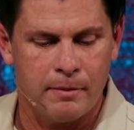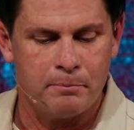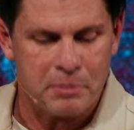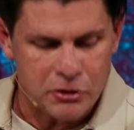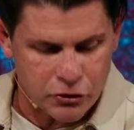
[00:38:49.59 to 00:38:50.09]

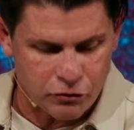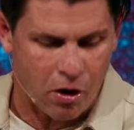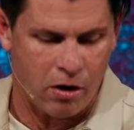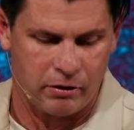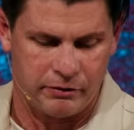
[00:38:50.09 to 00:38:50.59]
Be
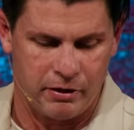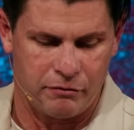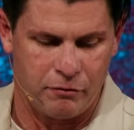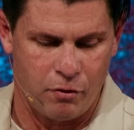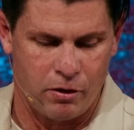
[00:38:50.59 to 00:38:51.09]
strong,
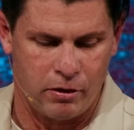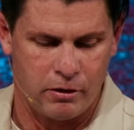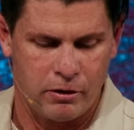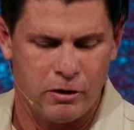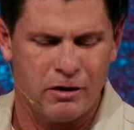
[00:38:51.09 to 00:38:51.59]
therefore.
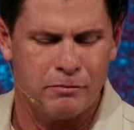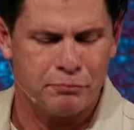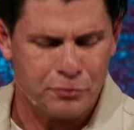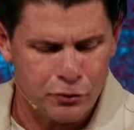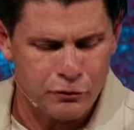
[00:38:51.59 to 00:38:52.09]

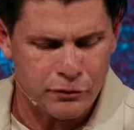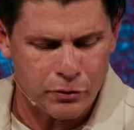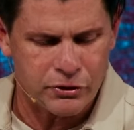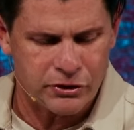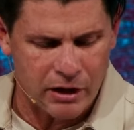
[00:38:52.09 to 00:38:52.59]
Prove
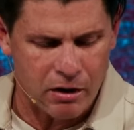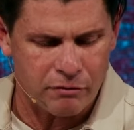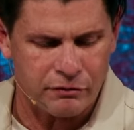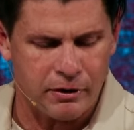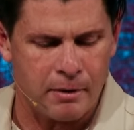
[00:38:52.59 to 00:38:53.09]

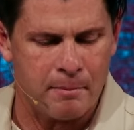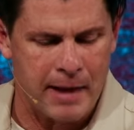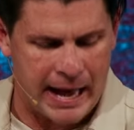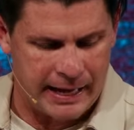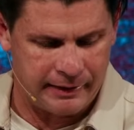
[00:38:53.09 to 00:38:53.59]
yourself a
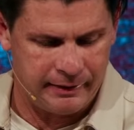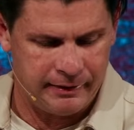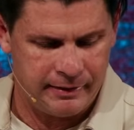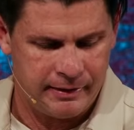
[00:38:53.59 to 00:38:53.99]
man